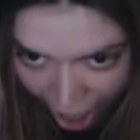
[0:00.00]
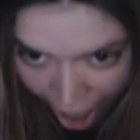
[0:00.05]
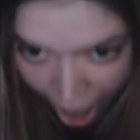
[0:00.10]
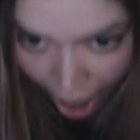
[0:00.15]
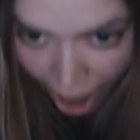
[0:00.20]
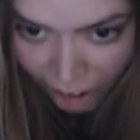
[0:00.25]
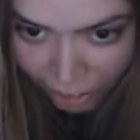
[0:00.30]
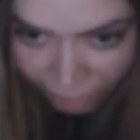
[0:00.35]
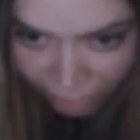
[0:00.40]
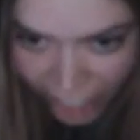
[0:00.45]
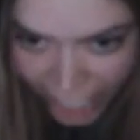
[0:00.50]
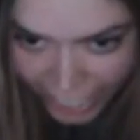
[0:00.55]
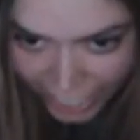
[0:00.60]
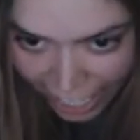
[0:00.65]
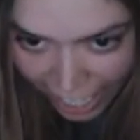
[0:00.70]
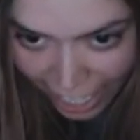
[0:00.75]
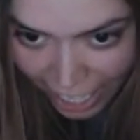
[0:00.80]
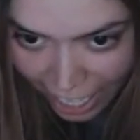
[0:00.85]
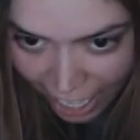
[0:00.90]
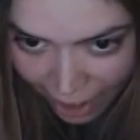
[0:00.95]
a
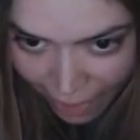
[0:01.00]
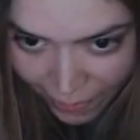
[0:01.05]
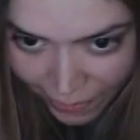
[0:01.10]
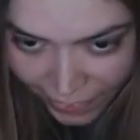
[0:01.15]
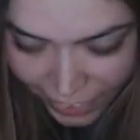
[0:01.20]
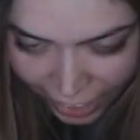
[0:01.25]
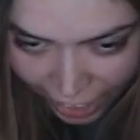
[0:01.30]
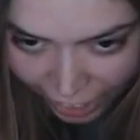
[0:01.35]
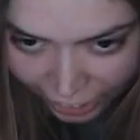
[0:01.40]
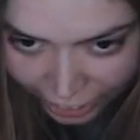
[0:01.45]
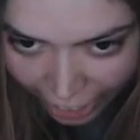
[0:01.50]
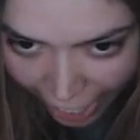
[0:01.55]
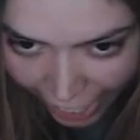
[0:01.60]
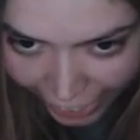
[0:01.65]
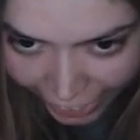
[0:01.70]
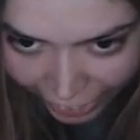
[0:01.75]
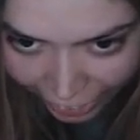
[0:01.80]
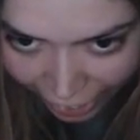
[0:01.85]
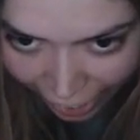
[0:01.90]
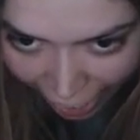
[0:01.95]
freaking,
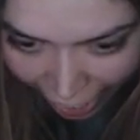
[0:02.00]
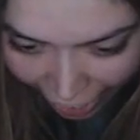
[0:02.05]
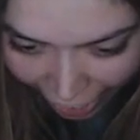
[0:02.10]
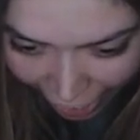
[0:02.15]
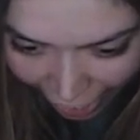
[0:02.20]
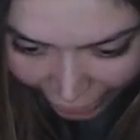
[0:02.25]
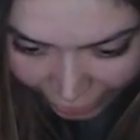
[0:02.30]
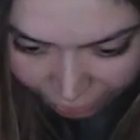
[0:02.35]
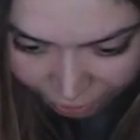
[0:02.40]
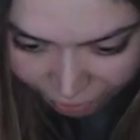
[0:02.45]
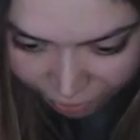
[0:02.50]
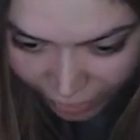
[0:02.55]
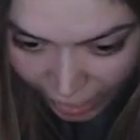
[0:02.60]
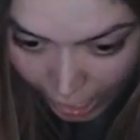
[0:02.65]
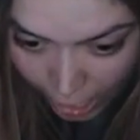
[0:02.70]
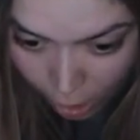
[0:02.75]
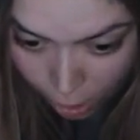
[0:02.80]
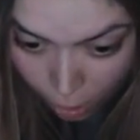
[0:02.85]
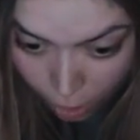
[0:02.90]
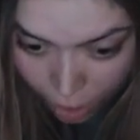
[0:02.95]
like, I
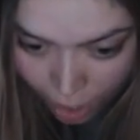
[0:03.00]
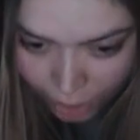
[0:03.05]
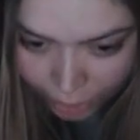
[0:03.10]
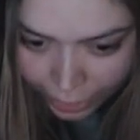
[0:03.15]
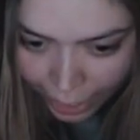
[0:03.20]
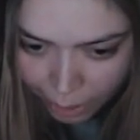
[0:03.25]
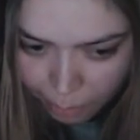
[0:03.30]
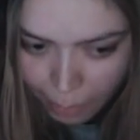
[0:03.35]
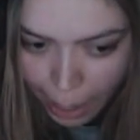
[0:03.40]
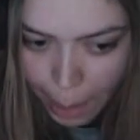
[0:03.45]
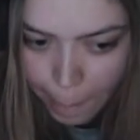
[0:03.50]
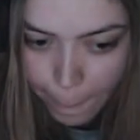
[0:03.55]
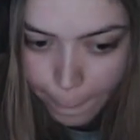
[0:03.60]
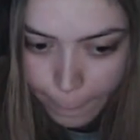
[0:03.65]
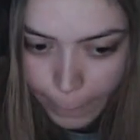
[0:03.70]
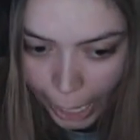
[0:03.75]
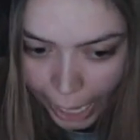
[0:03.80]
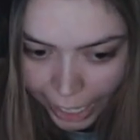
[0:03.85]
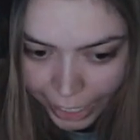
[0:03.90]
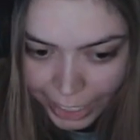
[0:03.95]
feel like my
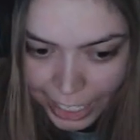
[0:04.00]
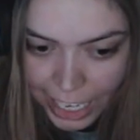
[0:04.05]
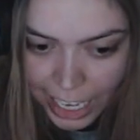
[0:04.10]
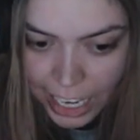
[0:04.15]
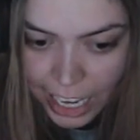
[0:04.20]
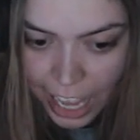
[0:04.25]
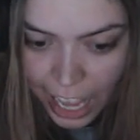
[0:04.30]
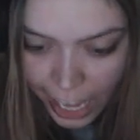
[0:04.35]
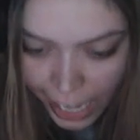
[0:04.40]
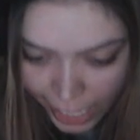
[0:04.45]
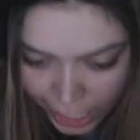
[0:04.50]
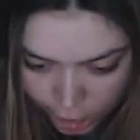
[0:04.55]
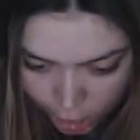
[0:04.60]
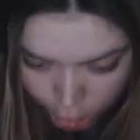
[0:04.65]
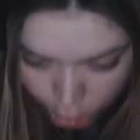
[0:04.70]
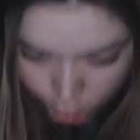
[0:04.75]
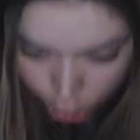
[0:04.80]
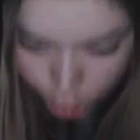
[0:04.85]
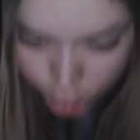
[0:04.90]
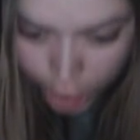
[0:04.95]
body
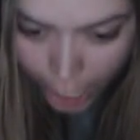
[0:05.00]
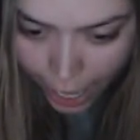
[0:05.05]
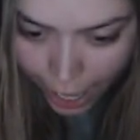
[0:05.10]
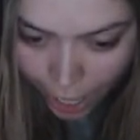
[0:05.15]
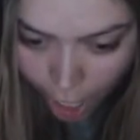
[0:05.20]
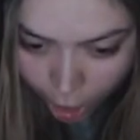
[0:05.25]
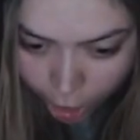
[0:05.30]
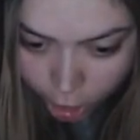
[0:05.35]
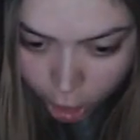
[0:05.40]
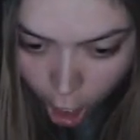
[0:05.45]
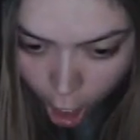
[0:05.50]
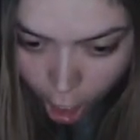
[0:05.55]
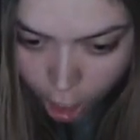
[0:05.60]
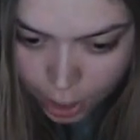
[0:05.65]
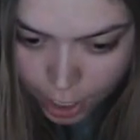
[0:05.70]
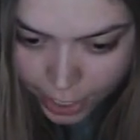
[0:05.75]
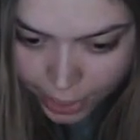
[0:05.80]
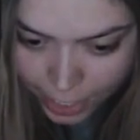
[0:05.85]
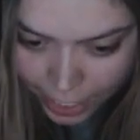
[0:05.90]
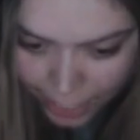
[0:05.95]
is all
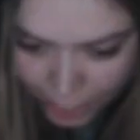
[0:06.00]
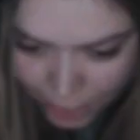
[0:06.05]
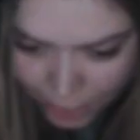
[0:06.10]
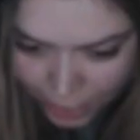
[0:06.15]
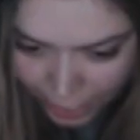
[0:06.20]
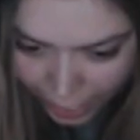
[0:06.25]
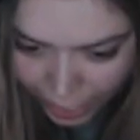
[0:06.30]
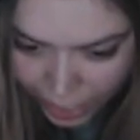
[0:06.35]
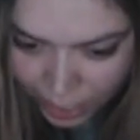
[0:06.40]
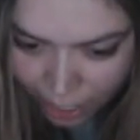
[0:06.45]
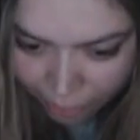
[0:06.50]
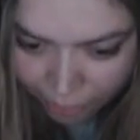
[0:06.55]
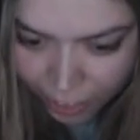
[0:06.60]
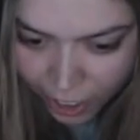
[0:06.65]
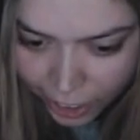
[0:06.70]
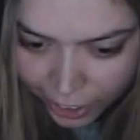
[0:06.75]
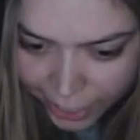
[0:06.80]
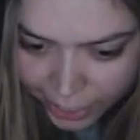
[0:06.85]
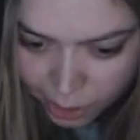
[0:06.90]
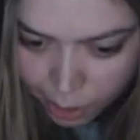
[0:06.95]
on the insides. I
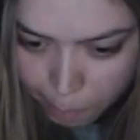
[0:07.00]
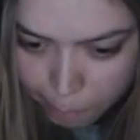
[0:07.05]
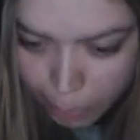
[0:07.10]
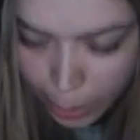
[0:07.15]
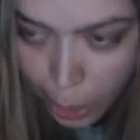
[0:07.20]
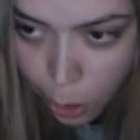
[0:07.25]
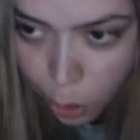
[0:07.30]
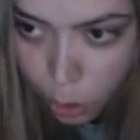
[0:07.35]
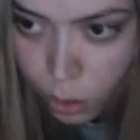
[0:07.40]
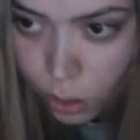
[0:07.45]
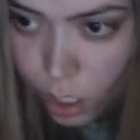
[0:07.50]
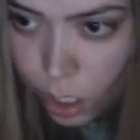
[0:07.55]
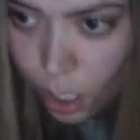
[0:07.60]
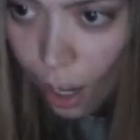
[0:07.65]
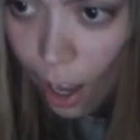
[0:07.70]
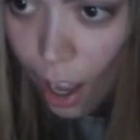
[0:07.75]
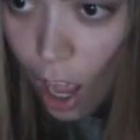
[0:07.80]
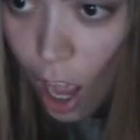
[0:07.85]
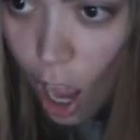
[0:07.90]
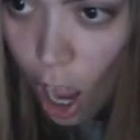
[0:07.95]
feel like the bones
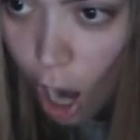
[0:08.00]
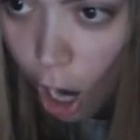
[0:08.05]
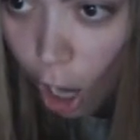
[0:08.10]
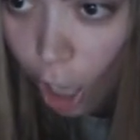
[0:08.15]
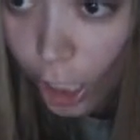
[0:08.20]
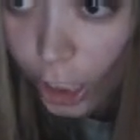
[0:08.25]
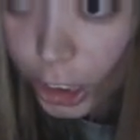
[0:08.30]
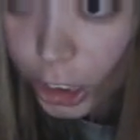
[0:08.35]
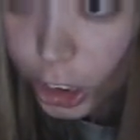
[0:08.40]
are